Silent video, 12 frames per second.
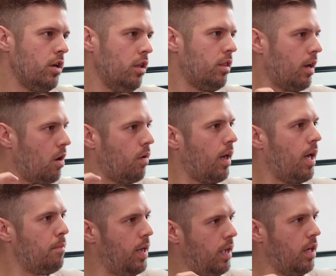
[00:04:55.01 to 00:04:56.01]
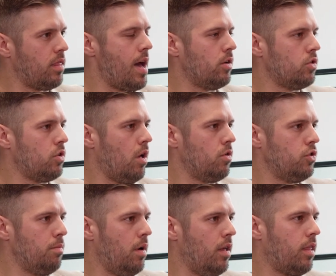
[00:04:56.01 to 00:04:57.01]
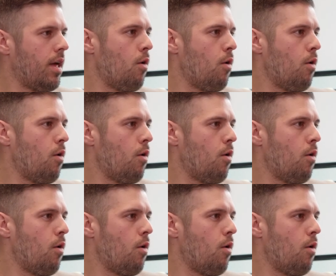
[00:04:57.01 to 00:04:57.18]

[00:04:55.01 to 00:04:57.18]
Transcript: You think, okay, I'm making $1,000 a month.